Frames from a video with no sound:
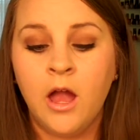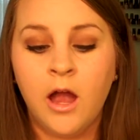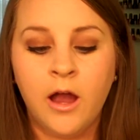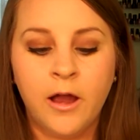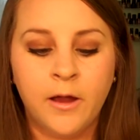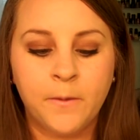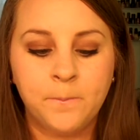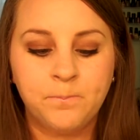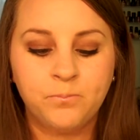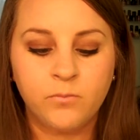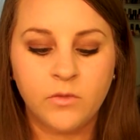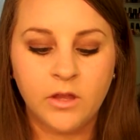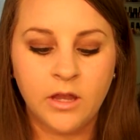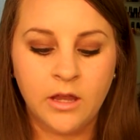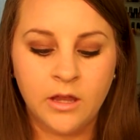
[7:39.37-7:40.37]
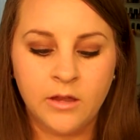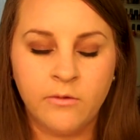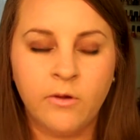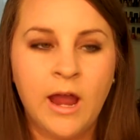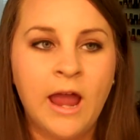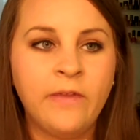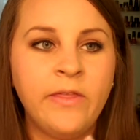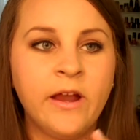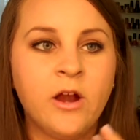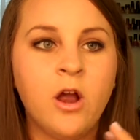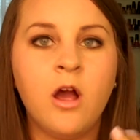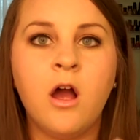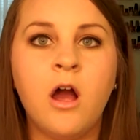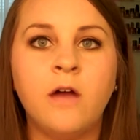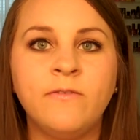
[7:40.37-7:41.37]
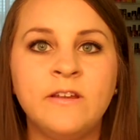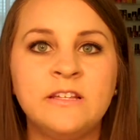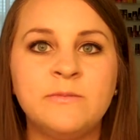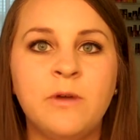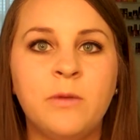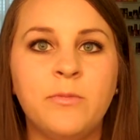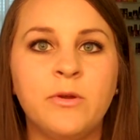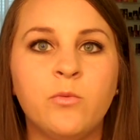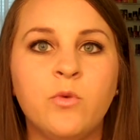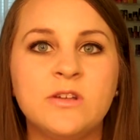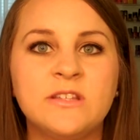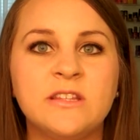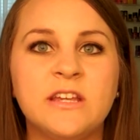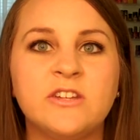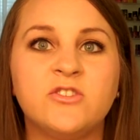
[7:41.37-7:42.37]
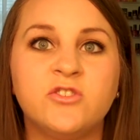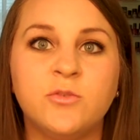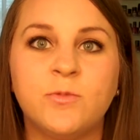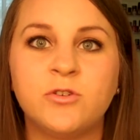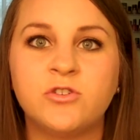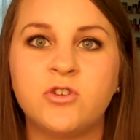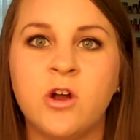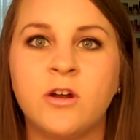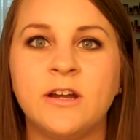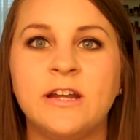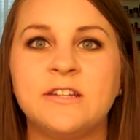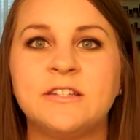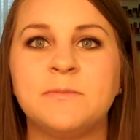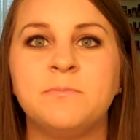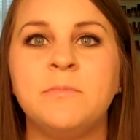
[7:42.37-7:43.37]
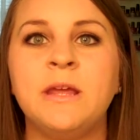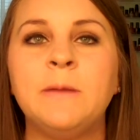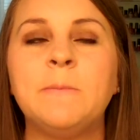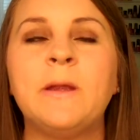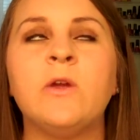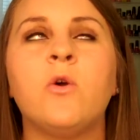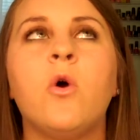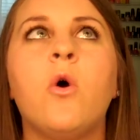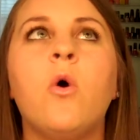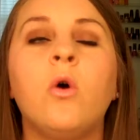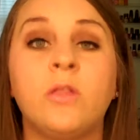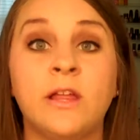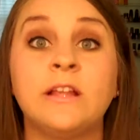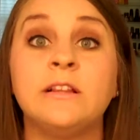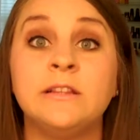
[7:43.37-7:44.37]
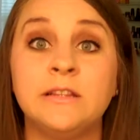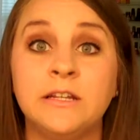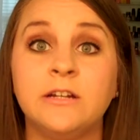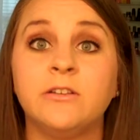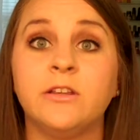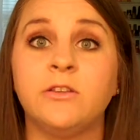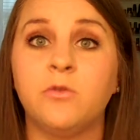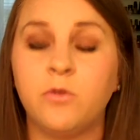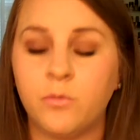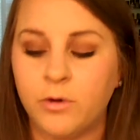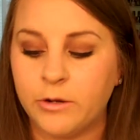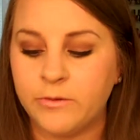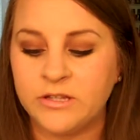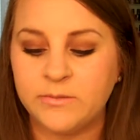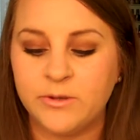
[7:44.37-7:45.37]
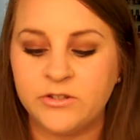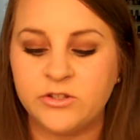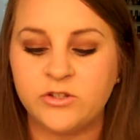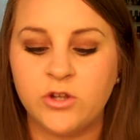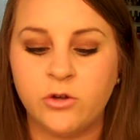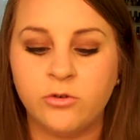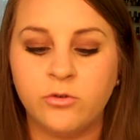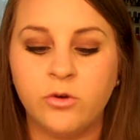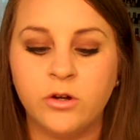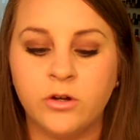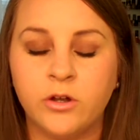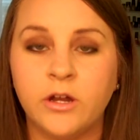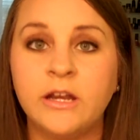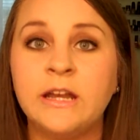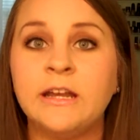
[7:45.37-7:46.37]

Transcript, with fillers: Um, it had that coffee smell, but it wasn't like super strong, and it just made my whole, like literally the whole apartment smell so good.